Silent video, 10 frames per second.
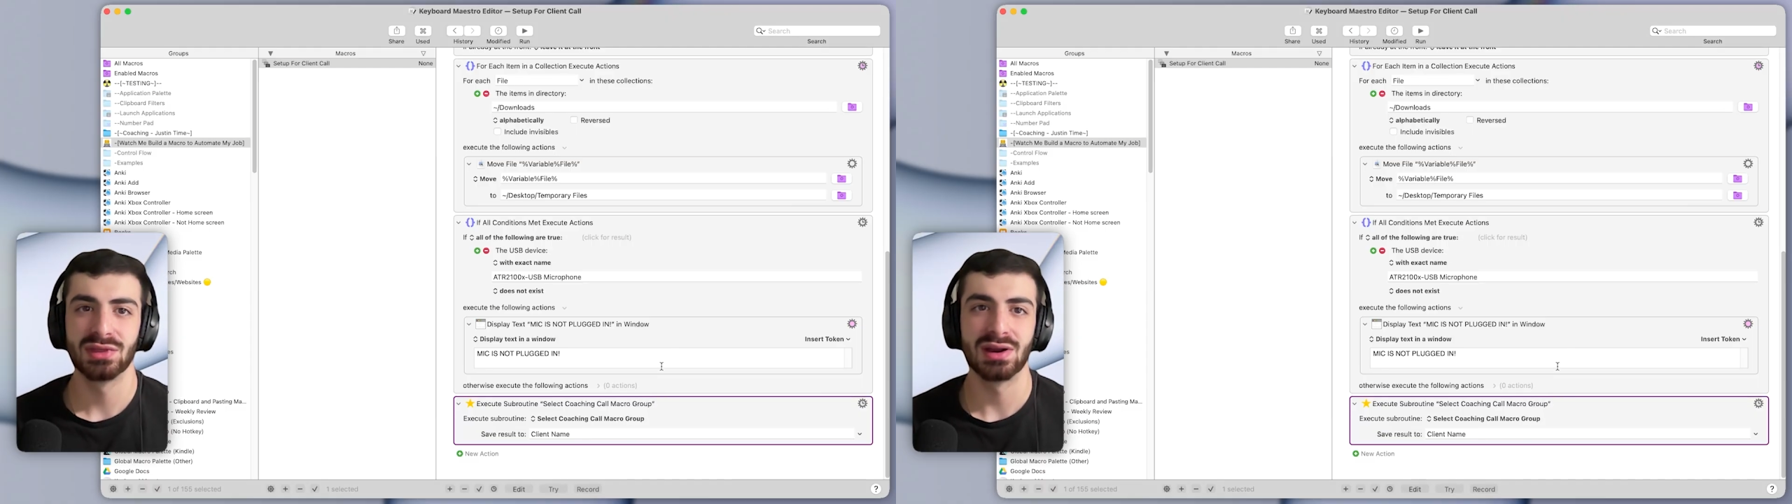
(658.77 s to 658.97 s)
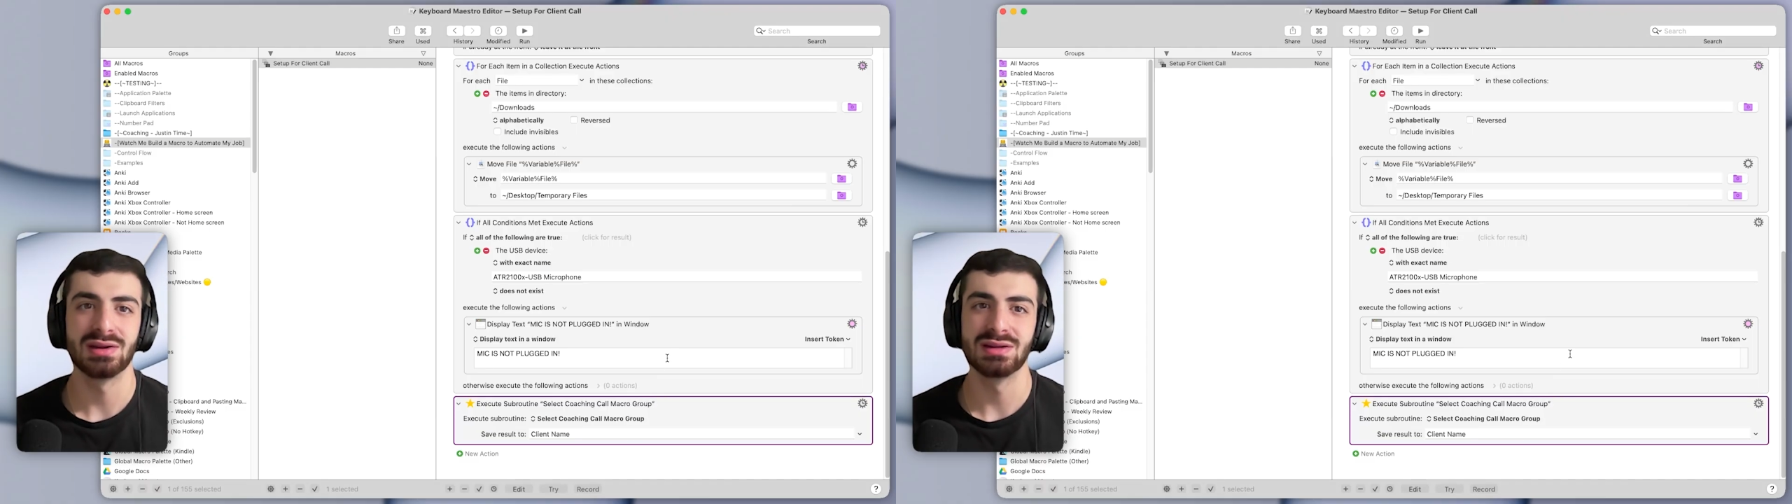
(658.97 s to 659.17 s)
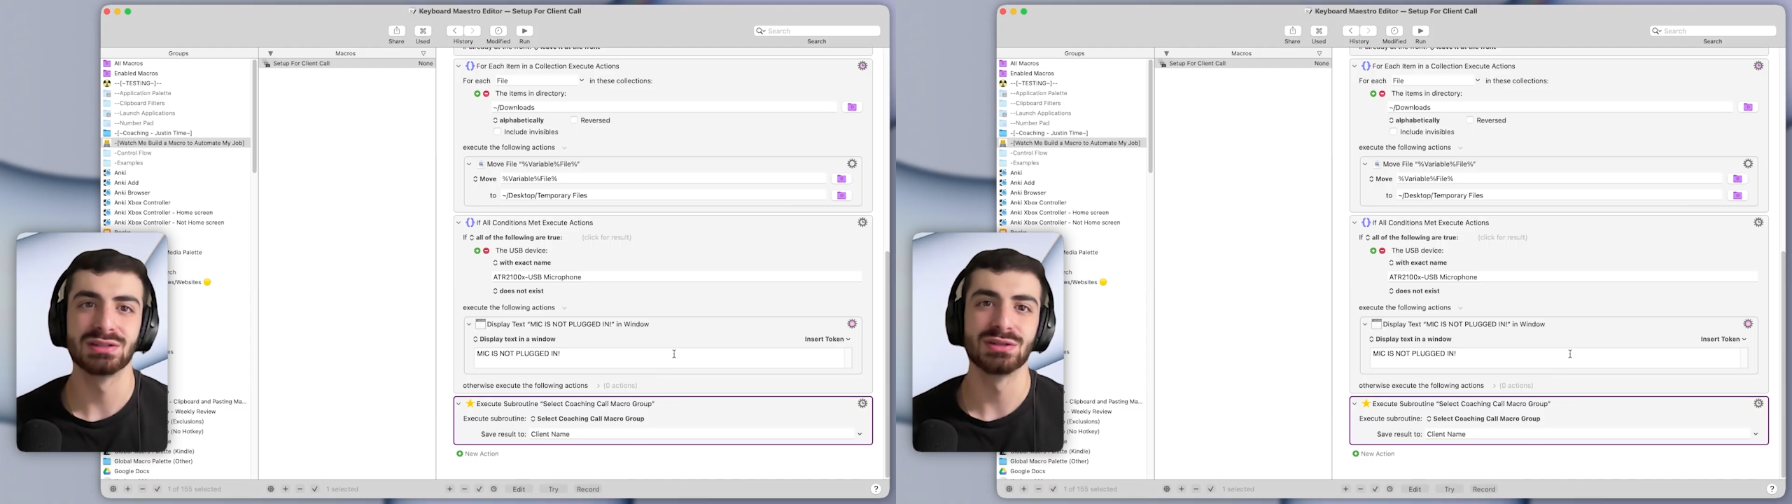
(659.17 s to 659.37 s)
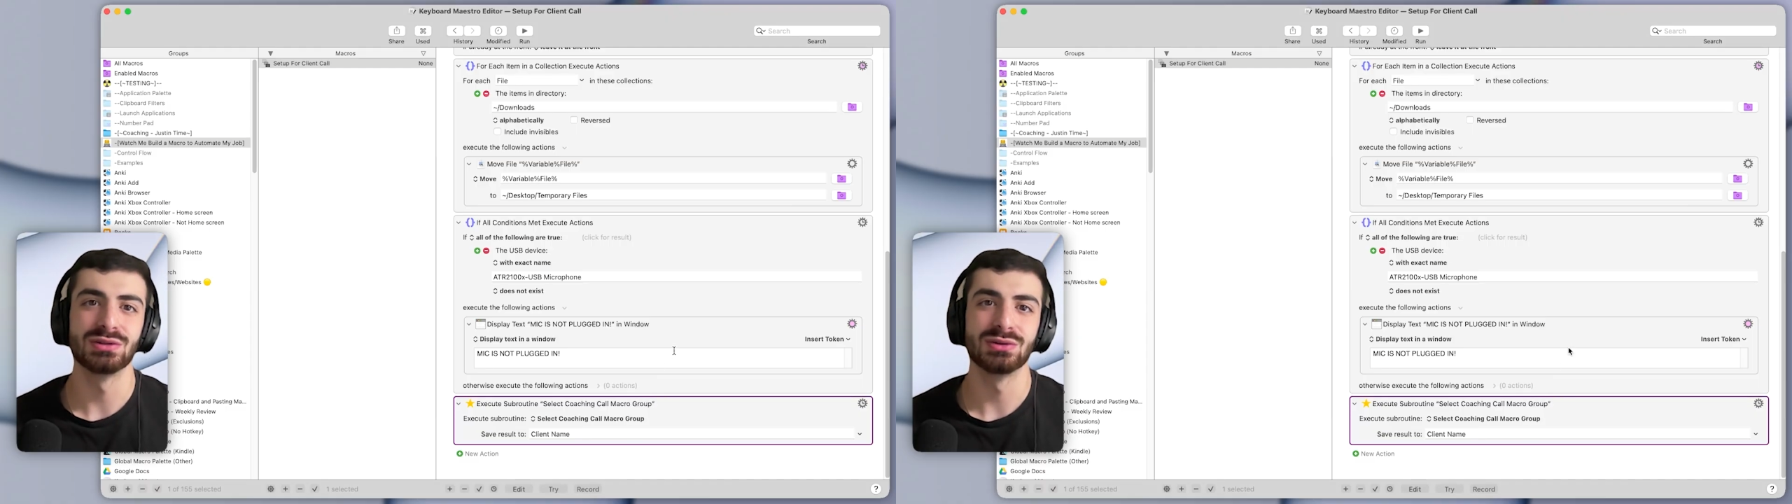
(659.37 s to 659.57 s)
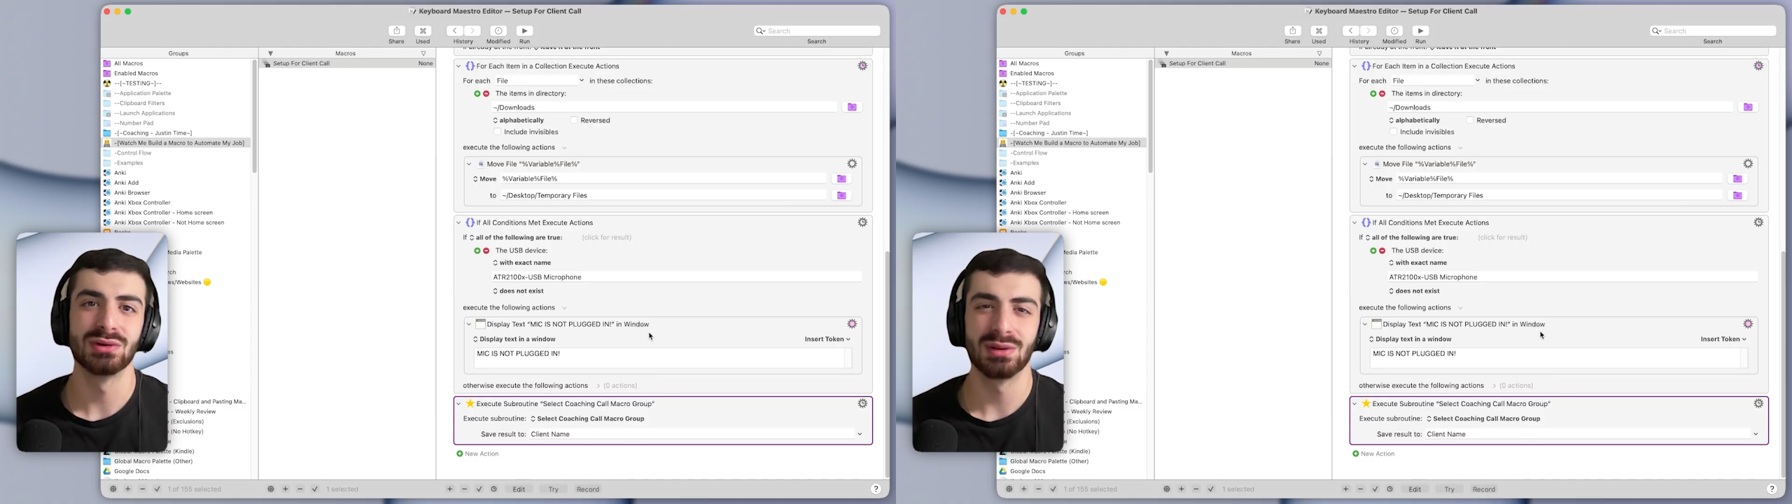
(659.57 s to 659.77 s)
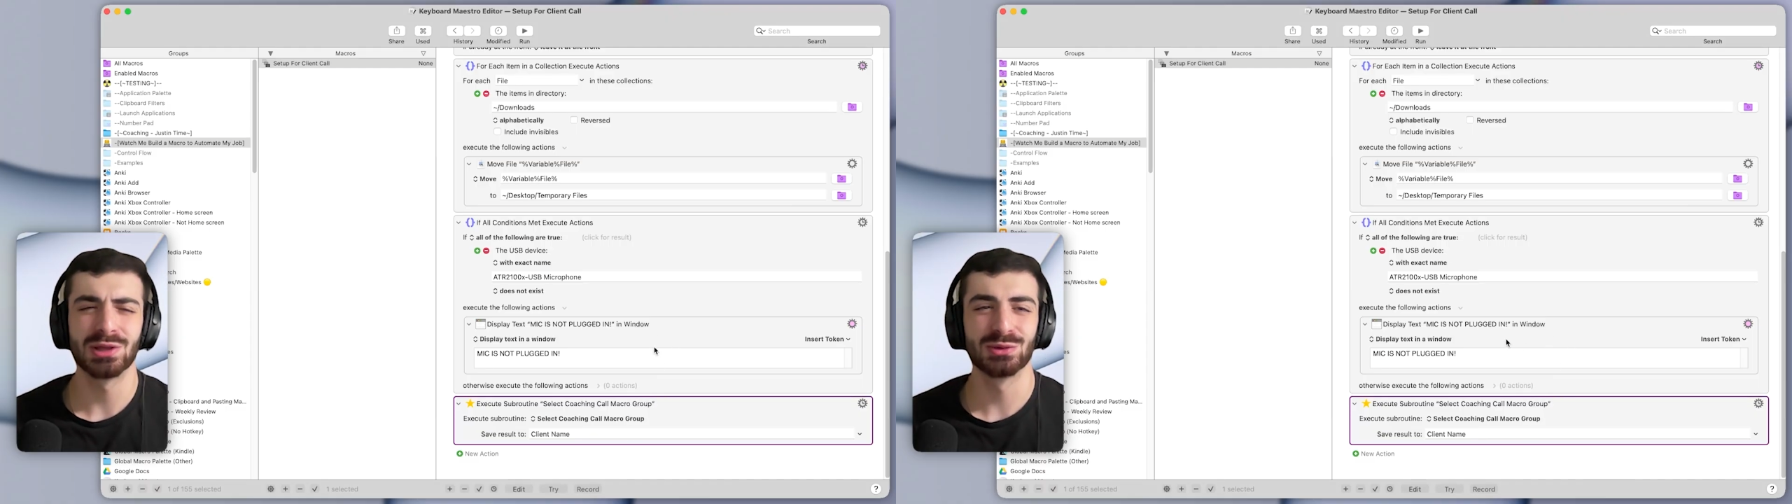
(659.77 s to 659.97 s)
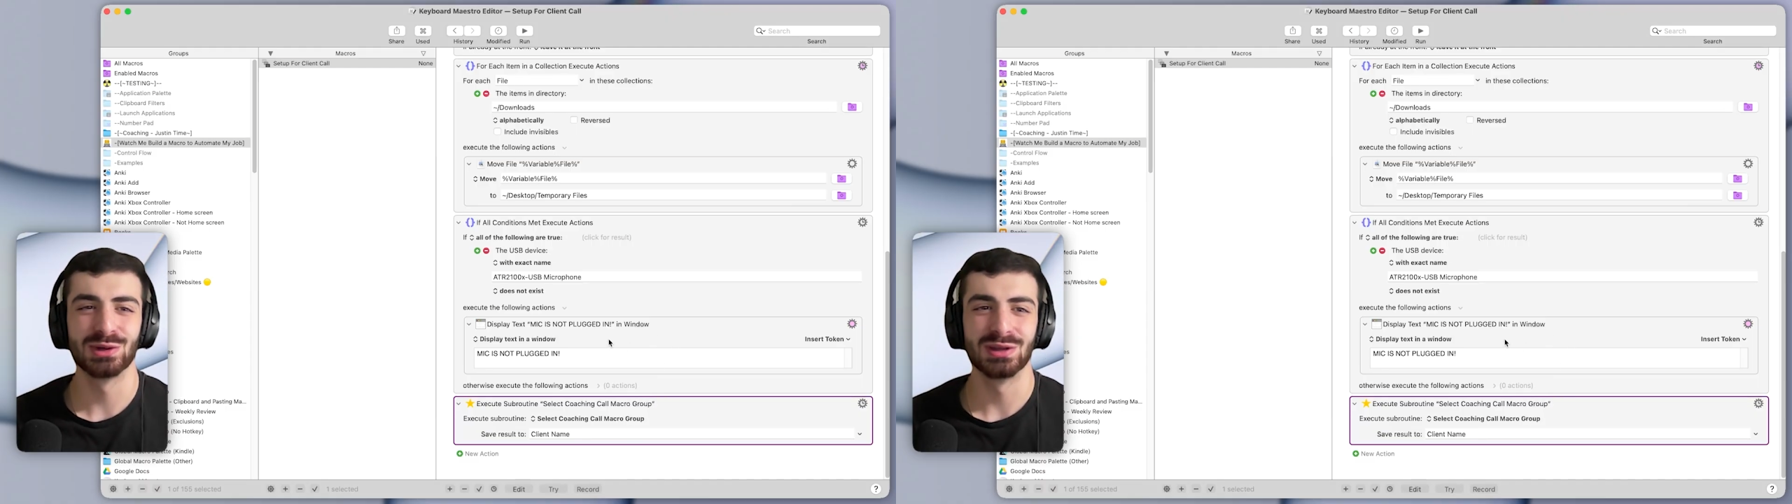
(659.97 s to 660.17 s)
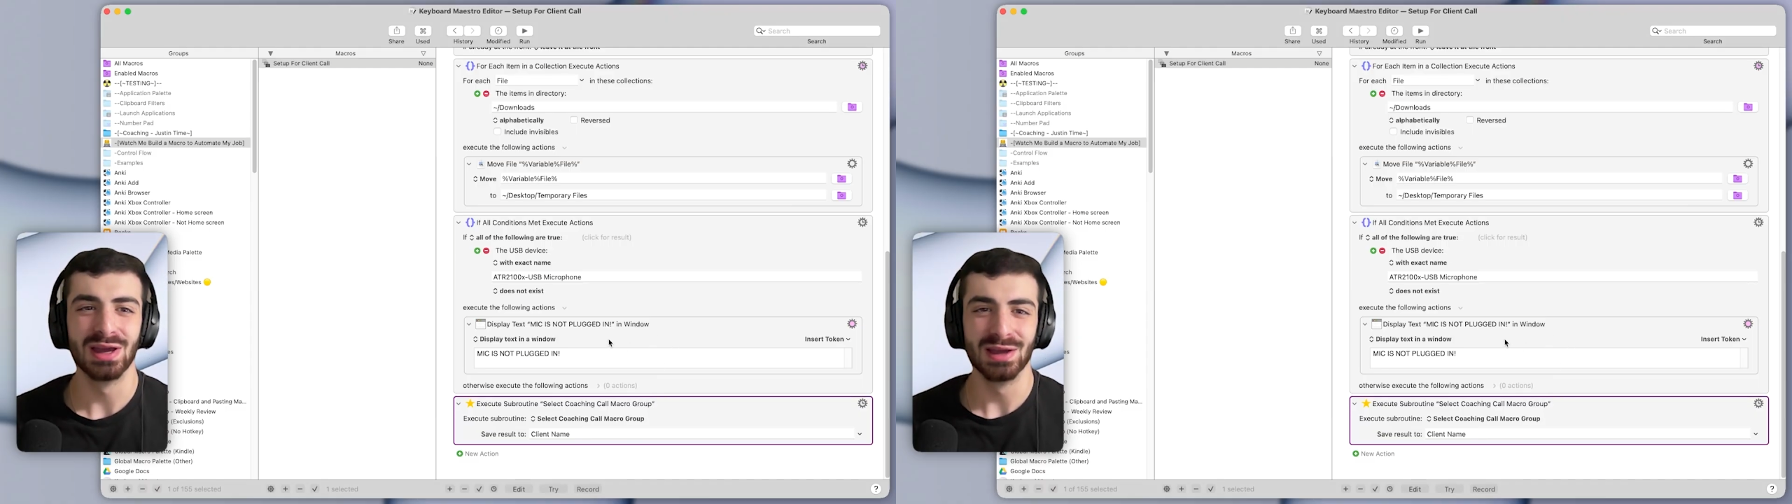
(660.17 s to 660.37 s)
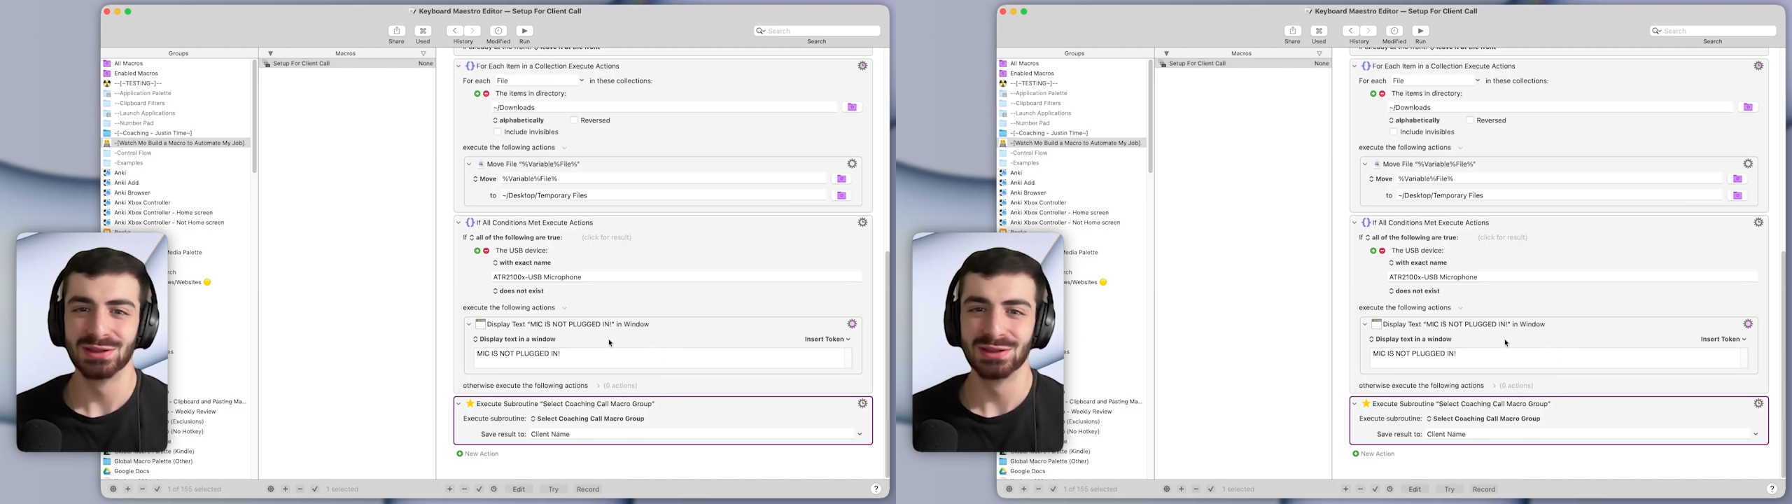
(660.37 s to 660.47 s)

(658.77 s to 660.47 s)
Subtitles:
that I need to do, and by the way,